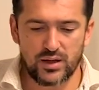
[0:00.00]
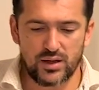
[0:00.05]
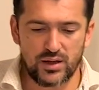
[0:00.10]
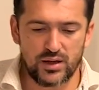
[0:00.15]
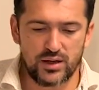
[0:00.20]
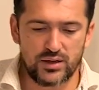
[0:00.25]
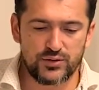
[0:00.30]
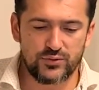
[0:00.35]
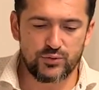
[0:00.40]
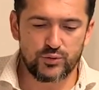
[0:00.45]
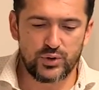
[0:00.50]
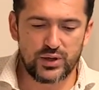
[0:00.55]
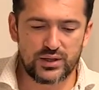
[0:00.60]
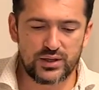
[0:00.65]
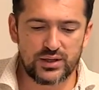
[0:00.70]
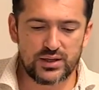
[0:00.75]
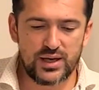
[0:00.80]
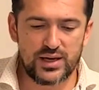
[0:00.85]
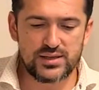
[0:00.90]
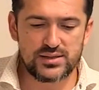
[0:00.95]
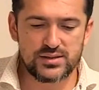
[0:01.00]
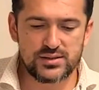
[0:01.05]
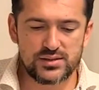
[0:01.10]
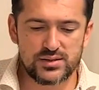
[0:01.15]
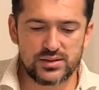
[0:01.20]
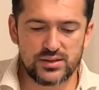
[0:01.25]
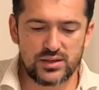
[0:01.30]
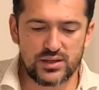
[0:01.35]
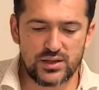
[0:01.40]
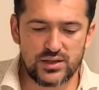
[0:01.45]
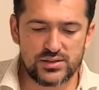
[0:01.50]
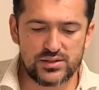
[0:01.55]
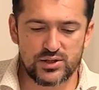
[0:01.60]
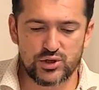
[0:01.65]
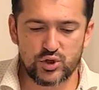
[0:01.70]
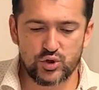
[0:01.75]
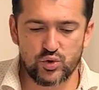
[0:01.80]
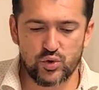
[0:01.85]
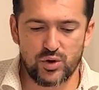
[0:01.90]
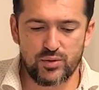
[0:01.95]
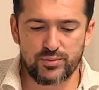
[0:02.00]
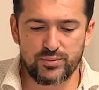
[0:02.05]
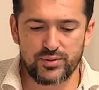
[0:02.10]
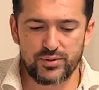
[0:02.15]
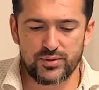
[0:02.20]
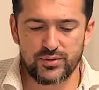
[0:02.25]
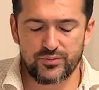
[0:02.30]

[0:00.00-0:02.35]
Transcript: If we analyze as a shop,